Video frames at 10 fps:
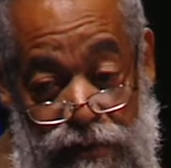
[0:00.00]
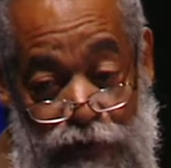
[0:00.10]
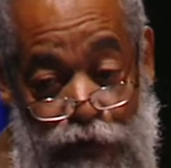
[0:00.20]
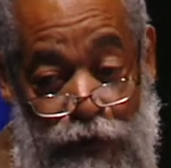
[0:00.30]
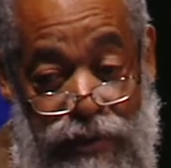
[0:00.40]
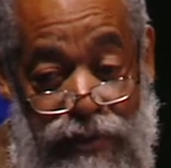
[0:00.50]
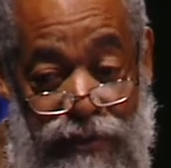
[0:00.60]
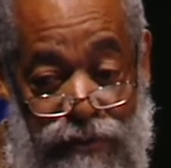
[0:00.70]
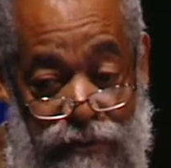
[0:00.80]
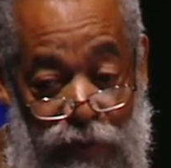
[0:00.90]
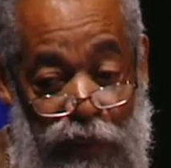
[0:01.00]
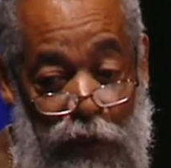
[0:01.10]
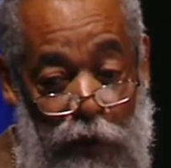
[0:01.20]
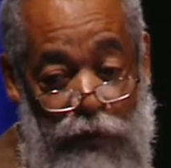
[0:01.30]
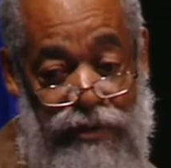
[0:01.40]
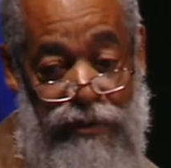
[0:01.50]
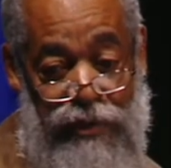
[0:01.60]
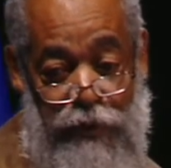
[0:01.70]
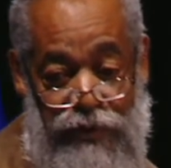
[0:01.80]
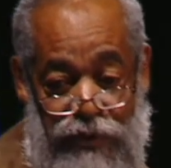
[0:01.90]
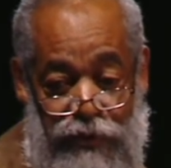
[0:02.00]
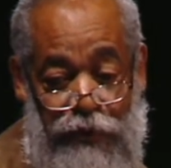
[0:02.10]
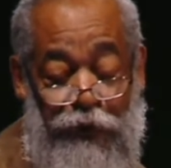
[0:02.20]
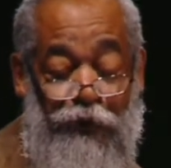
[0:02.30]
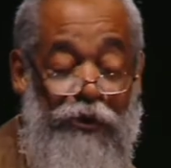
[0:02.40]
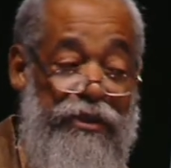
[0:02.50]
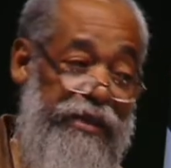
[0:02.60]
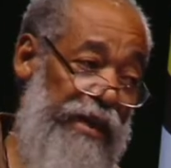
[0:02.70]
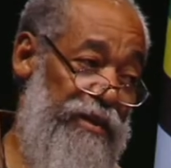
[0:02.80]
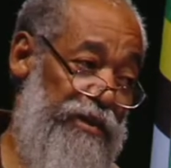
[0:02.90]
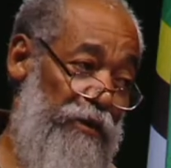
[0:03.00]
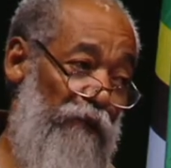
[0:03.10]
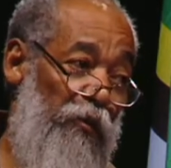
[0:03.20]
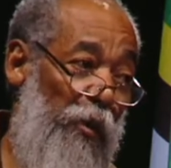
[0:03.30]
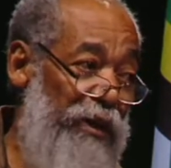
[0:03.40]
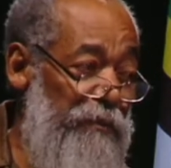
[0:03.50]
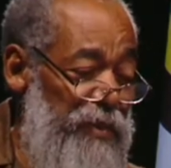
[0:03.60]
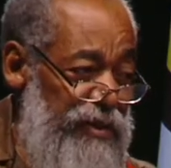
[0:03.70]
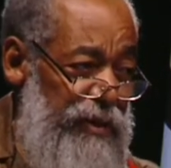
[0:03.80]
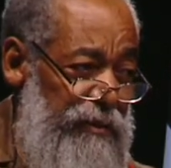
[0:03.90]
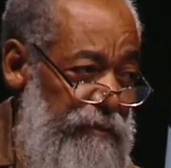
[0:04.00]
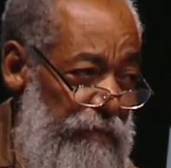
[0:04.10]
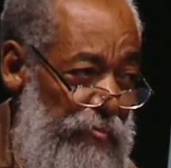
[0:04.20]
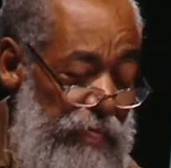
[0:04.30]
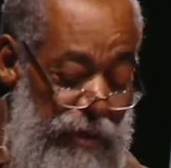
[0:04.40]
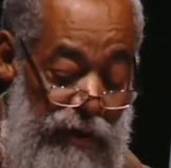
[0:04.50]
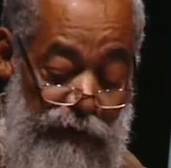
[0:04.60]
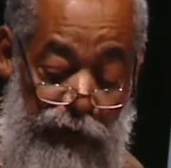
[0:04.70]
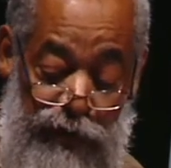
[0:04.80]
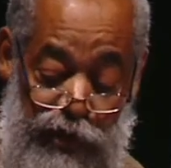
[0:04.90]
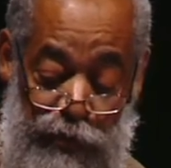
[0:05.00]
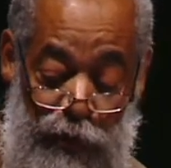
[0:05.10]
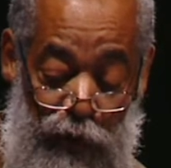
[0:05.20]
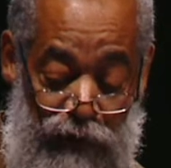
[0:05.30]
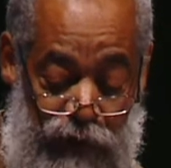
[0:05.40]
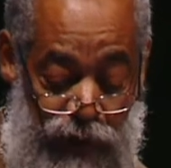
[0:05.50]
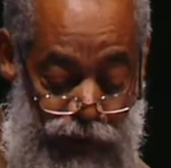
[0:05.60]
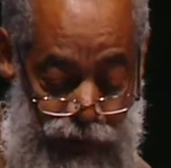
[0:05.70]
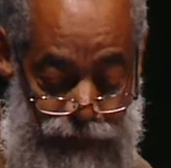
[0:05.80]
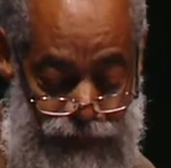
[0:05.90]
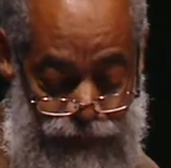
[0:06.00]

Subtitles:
3,000, which is 0.3%, a very small fraction.